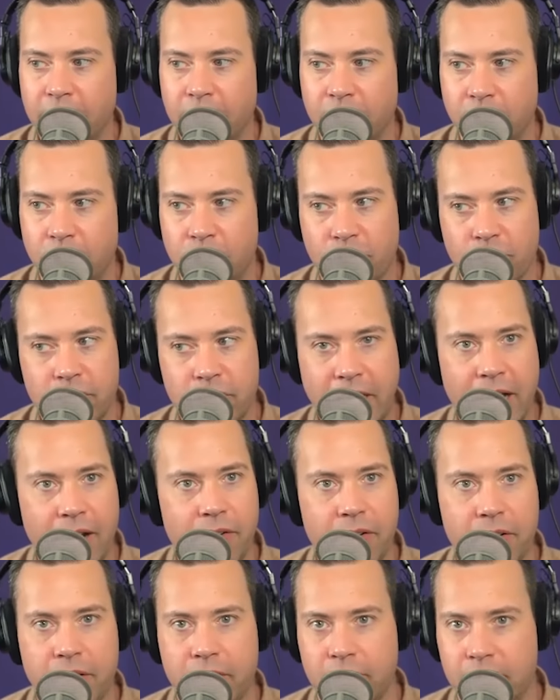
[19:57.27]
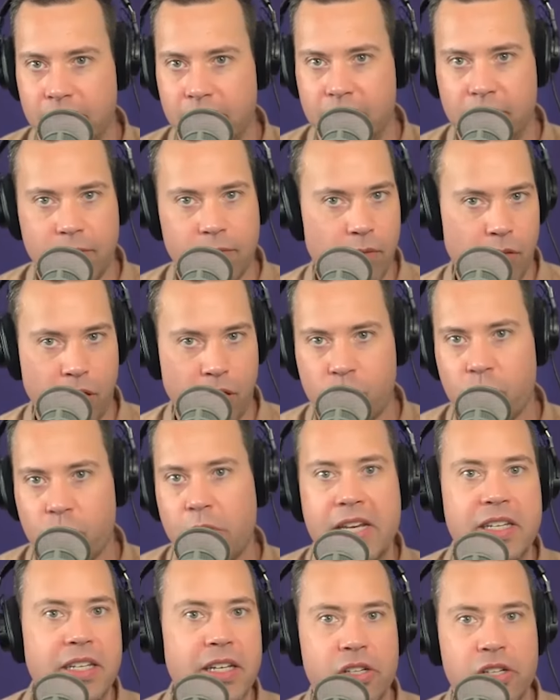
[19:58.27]
you're counting
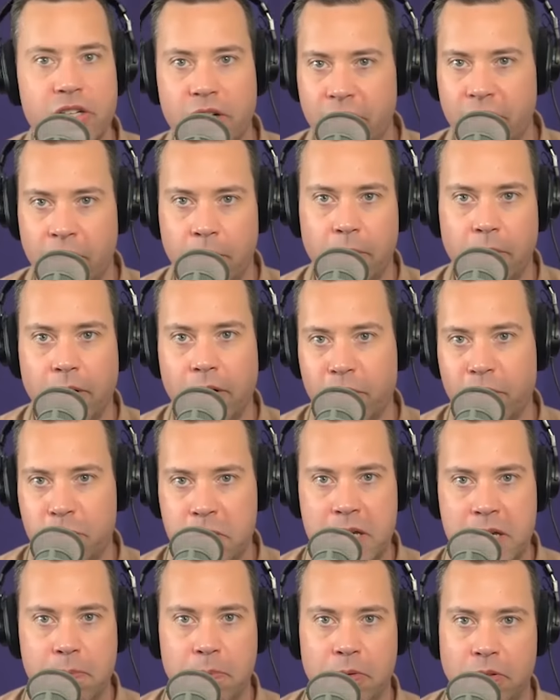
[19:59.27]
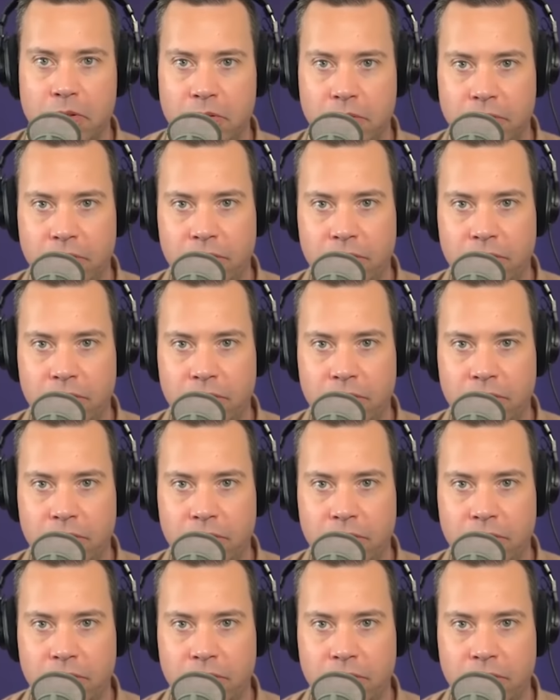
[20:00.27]
three-digit number of people